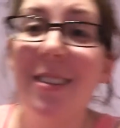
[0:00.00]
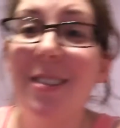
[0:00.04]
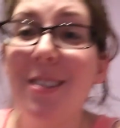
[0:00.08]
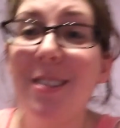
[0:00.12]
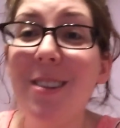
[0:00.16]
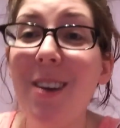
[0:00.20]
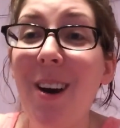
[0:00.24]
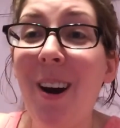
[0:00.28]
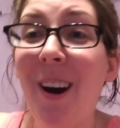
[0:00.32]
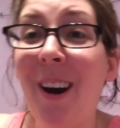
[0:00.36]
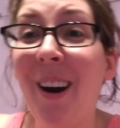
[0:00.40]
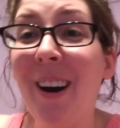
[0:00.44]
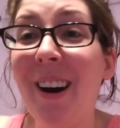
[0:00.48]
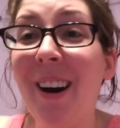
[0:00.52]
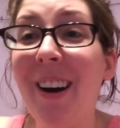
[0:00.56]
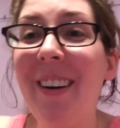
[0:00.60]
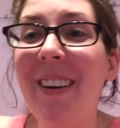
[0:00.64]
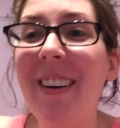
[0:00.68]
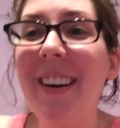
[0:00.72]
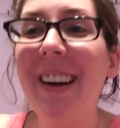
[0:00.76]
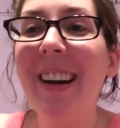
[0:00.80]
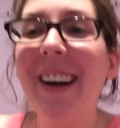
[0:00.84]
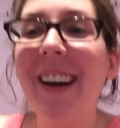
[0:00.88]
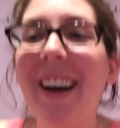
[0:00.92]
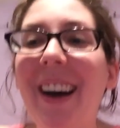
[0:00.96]
So,
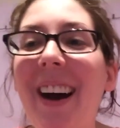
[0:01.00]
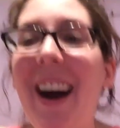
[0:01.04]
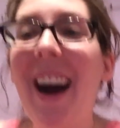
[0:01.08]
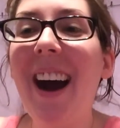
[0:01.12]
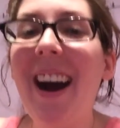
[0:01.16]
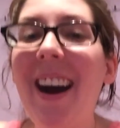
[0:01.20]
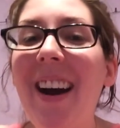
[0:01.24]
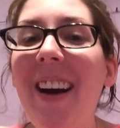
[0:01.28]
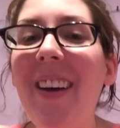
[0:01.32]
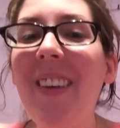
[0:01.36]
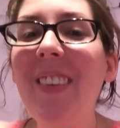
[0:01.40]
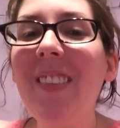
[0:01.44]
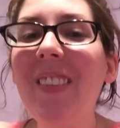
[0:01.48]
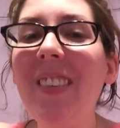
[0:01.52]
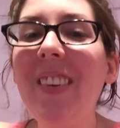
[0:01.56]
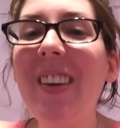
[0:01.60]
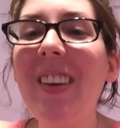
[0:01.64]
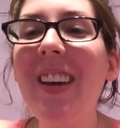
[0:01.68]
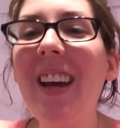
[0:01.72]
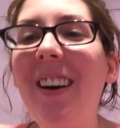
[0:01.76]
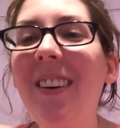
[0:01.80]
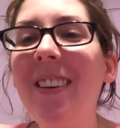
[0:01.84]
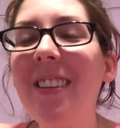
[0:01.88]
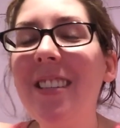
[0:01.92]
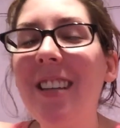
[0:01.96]
hopefully
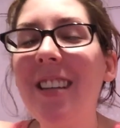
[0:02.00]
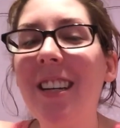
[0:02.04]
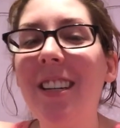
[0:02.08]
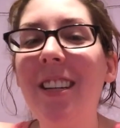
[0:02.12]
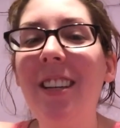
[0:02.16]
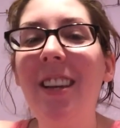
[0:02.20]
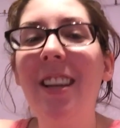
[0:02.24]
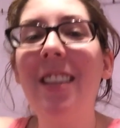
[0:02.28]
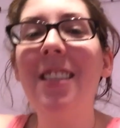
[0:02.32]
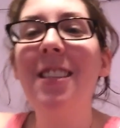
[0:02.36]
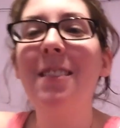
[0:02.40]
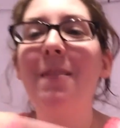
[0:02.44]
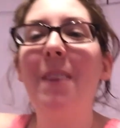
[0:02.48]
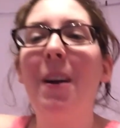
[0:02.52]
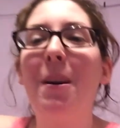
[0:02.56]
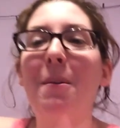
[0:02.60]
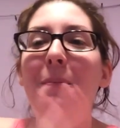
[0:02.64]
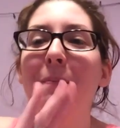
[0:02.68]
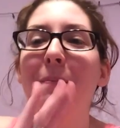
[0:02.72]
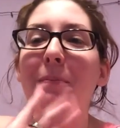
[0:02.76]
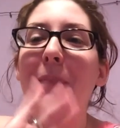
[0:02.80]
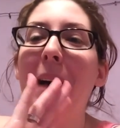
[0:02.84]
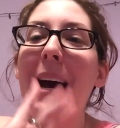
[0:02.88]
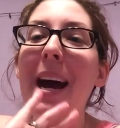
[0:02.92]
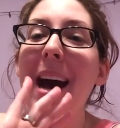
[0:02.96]
I will talk to you guys tomorrow.
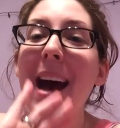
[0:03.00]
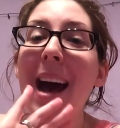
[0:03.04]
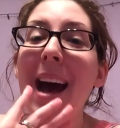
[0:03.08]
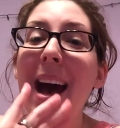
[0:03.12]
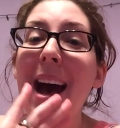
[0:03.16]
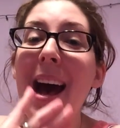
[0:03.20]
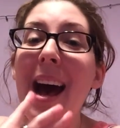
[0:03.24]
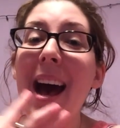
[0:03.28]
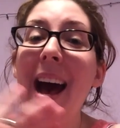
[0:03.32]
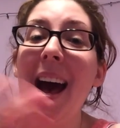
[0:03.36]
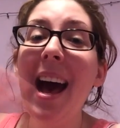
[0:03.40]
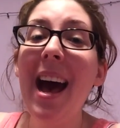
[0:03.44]
Bye!